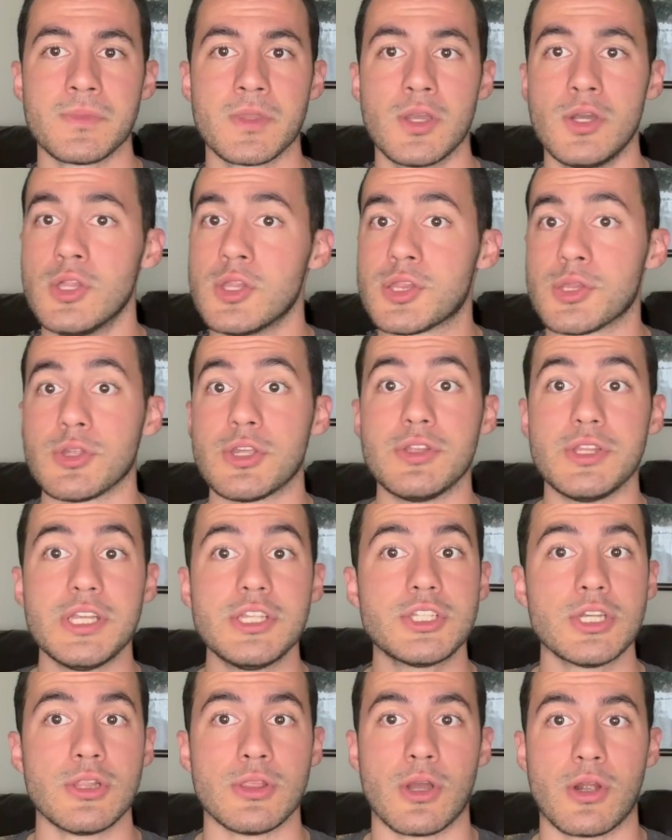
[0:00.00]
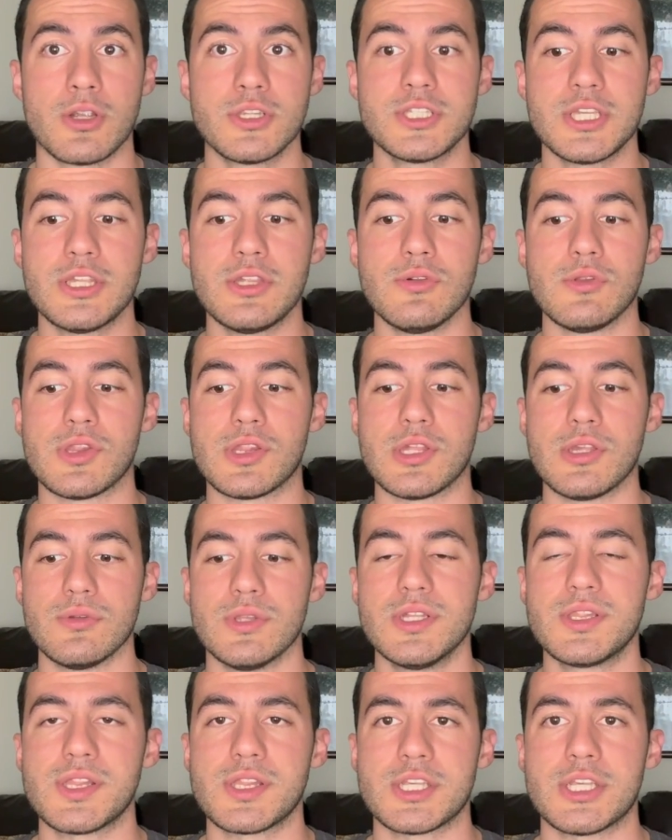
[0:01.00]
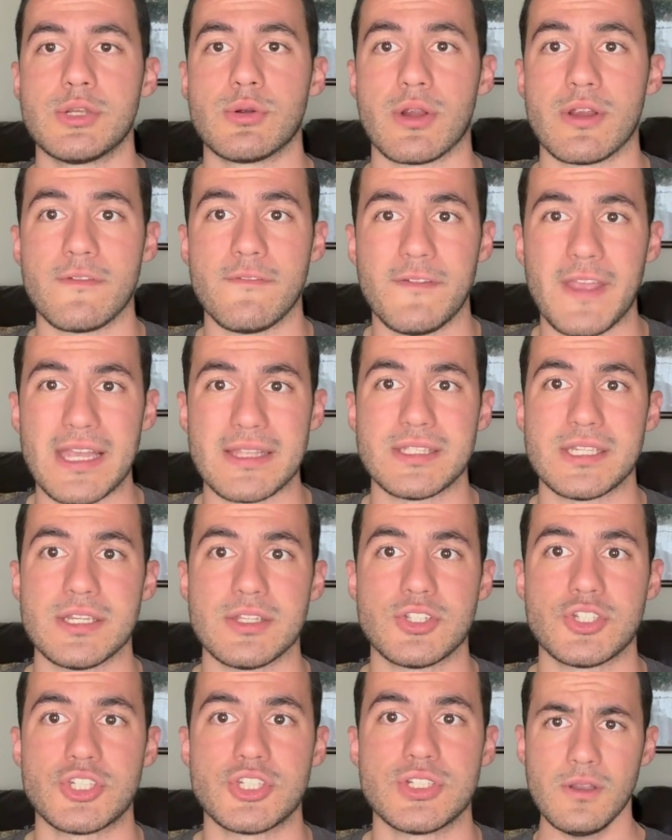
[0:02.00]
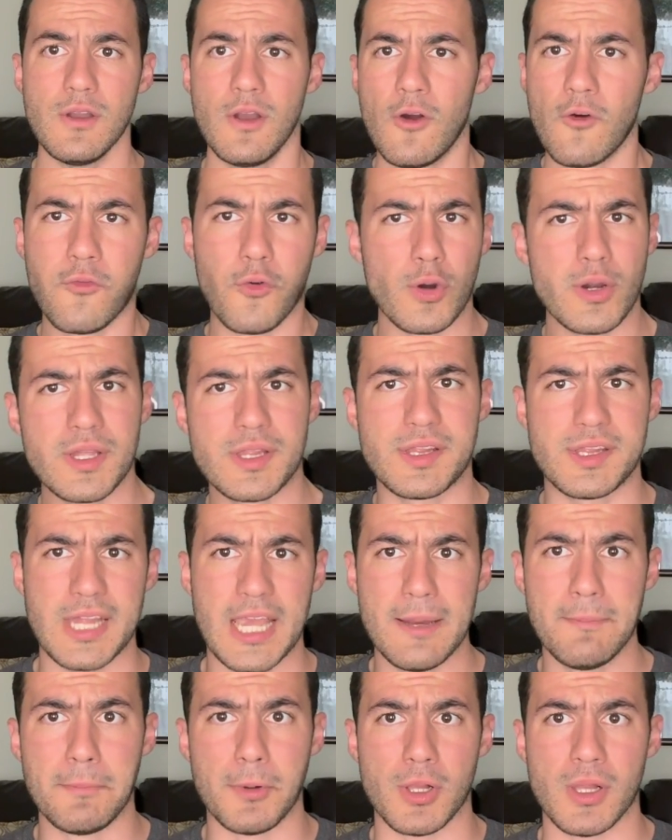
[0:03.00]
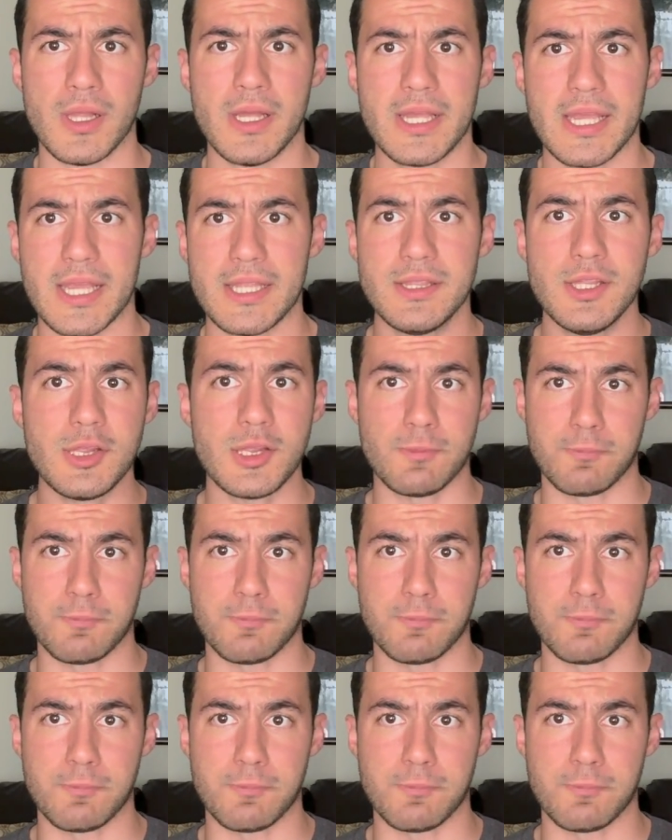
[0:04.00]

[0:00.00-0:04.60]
So you need to learn to use units to your advantage. For example, in this